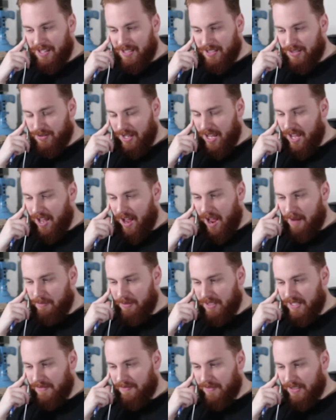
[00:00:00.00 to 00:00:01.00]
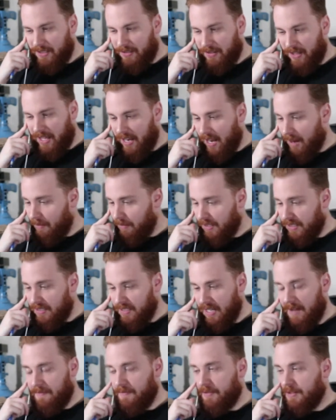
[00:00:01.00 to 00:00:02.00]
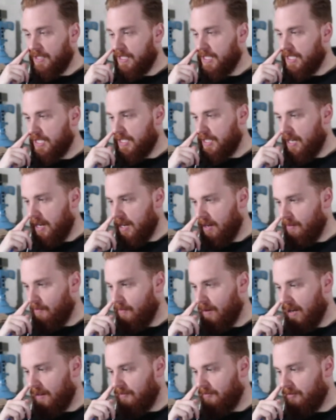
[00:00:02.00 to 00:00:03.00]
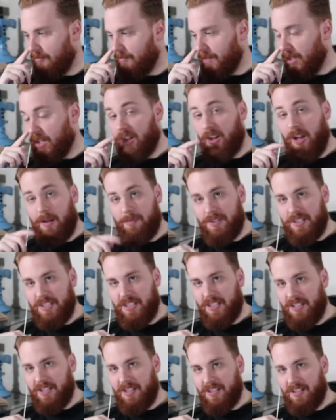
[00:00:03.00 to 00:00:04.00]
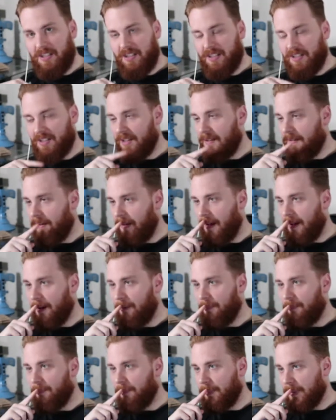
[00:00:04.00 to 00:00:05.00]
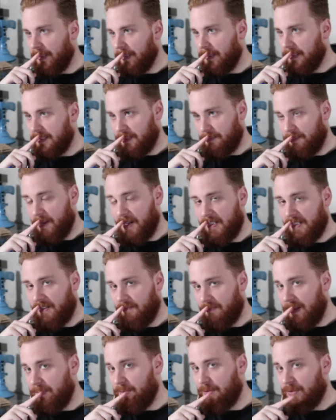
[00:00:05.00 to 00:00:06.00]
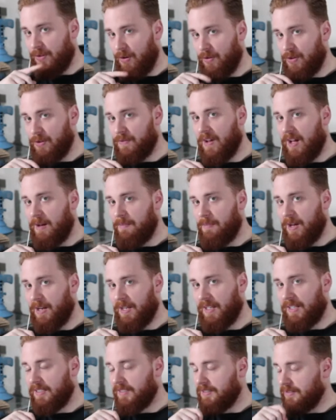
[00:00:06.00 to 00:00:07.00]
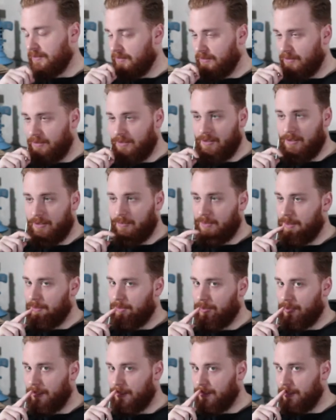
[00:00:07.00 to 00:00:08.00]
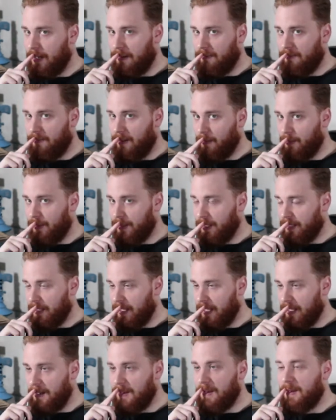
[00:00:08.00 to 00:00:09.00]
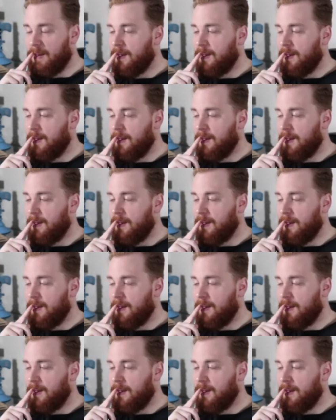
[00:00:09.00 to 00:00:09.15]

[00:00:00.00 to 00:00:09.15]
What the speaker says: So yeah, I would definitely do that. I would definitely stay away from the club scene, because especially if people know you've got money, people are going to try to fuck with you then.